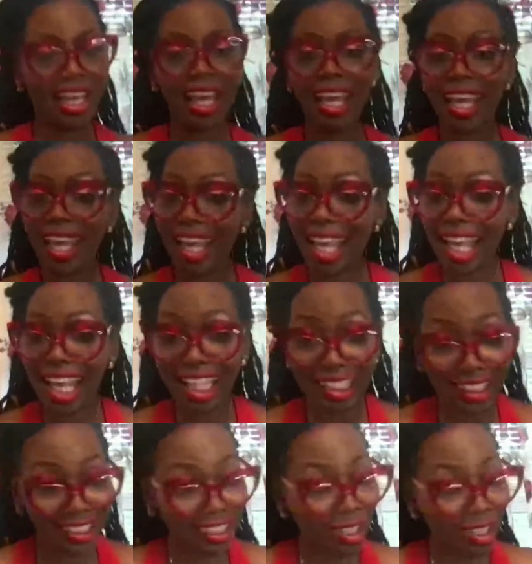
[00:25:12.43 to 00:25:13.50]

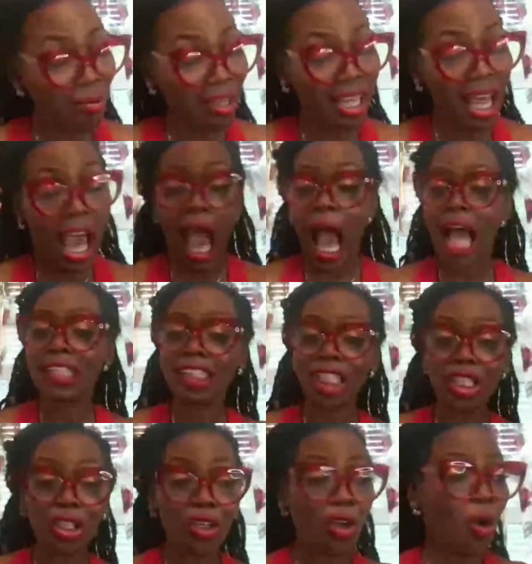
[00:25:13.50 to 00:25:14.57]
Yes. Oh my God. I
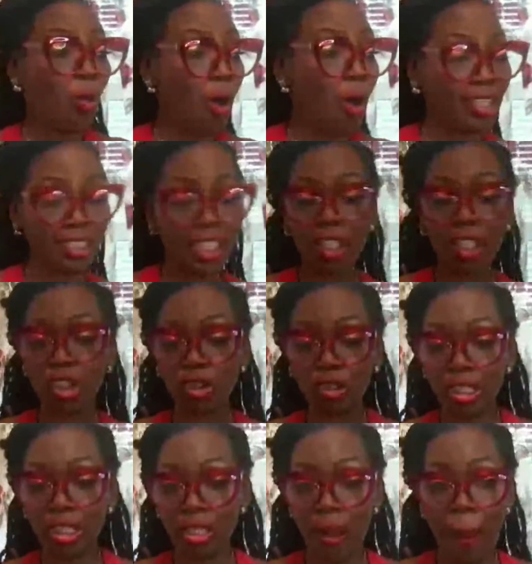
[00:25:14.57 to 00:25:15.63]
seen a girl walking down the
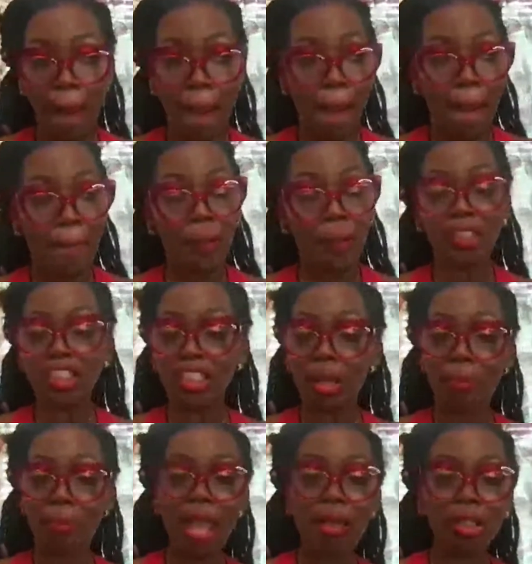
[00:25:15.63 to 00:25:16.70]
street, pushing a
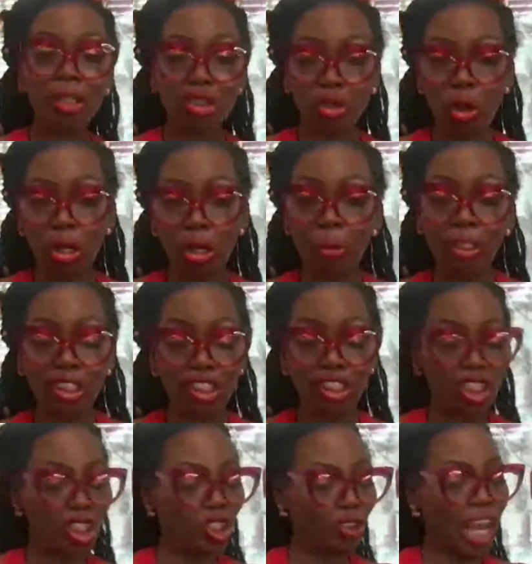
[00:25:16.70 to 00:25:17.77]
baby stroller, pushing
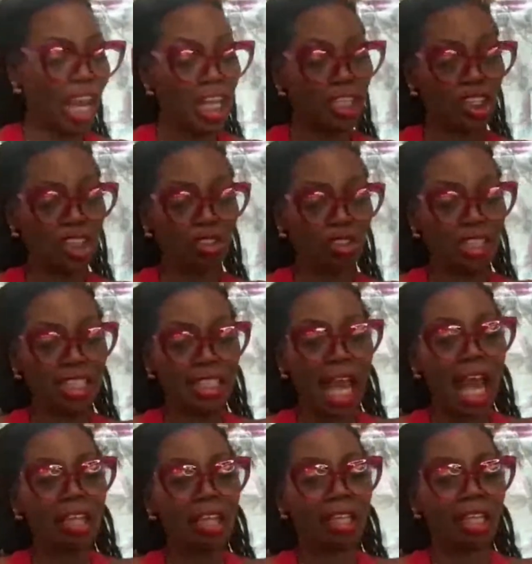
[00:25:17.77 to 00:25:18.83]
it straight in the street,
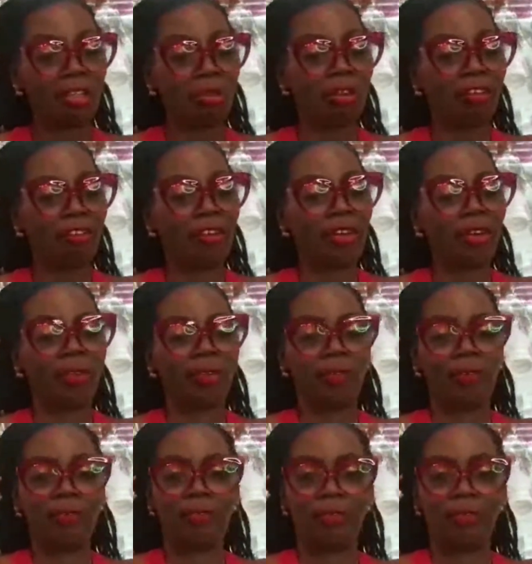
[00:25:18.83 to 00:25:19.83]
not looking on the phone.